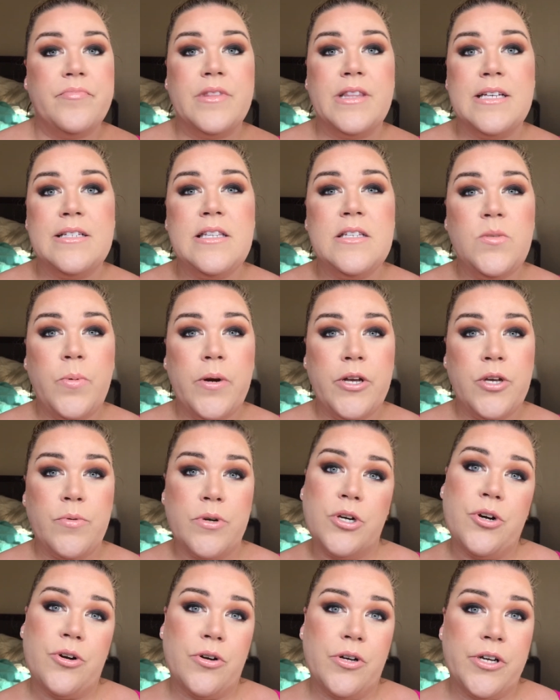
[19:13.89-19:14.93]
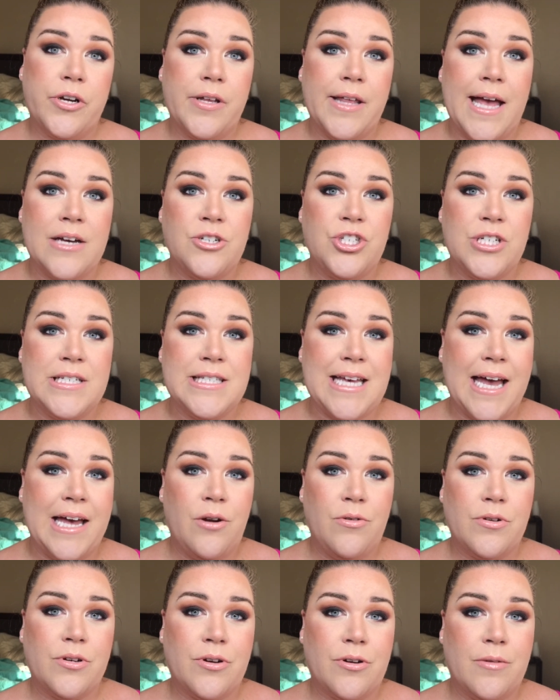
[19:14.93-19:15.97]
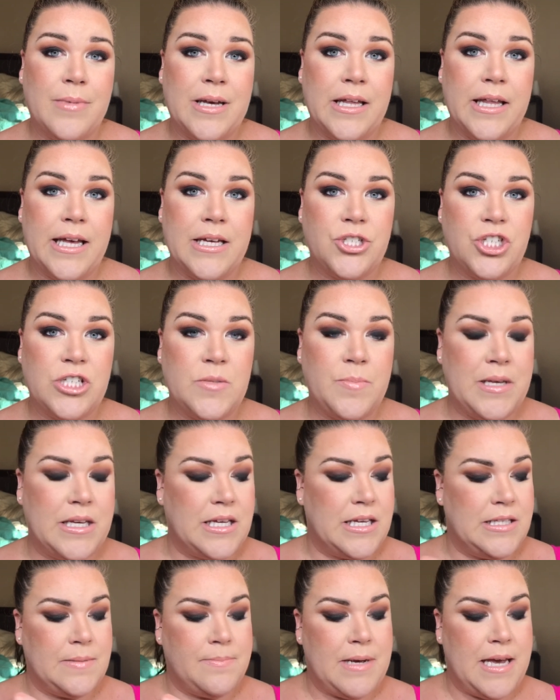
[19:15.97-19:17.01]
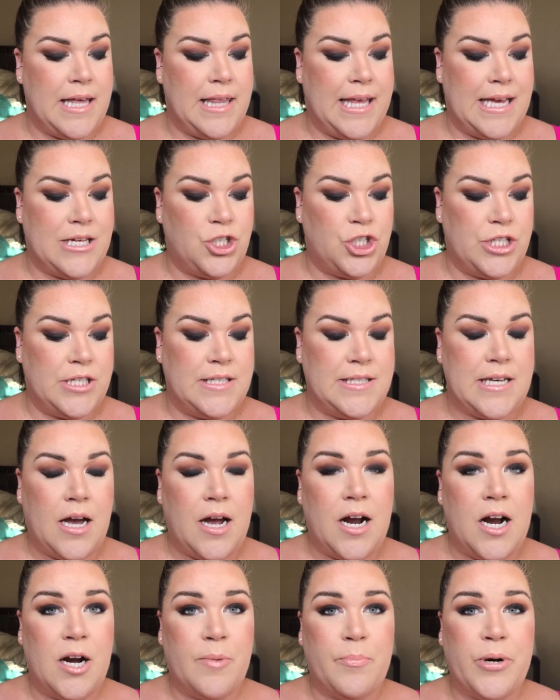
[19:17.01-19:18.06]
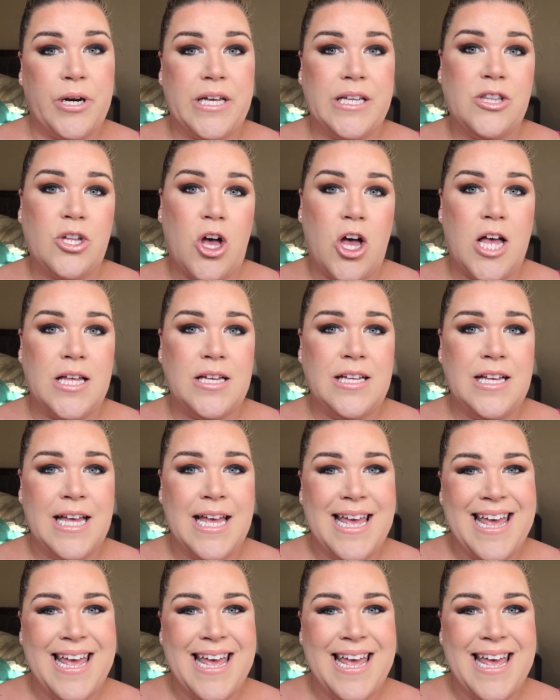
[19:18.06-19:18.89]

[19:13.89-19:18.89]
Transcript: This is where you would curl your lashes. I don't curl my lashes because my lashes are pretty long,